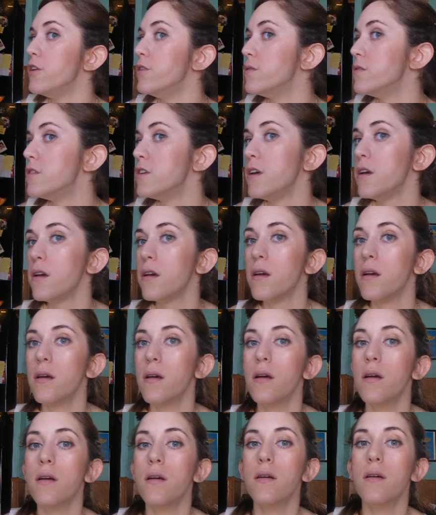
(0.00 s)
Can you see?
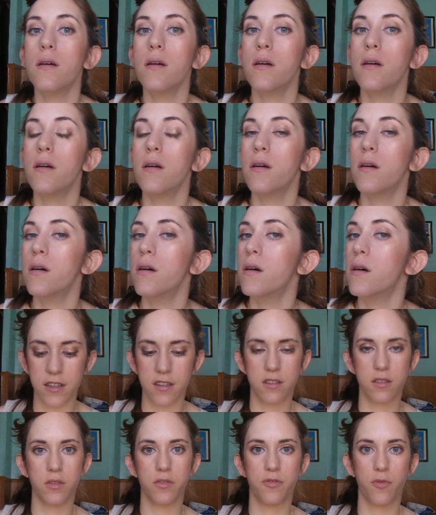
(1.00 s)
I have
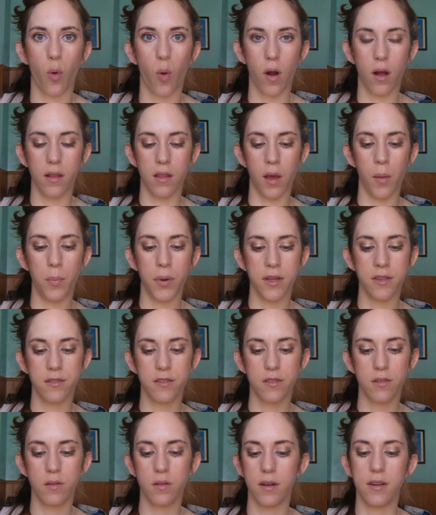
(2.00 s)
this Sephora lip
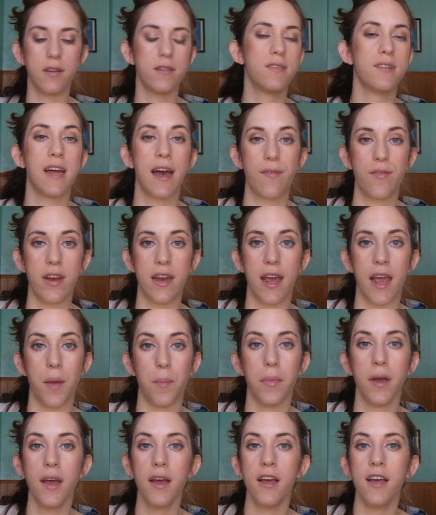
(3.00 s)
pencil. It doesn't have a
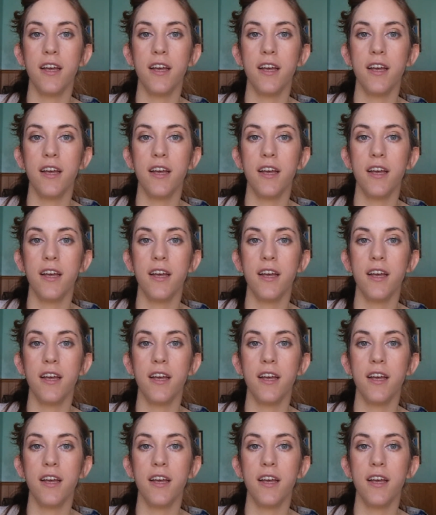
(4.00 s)
name.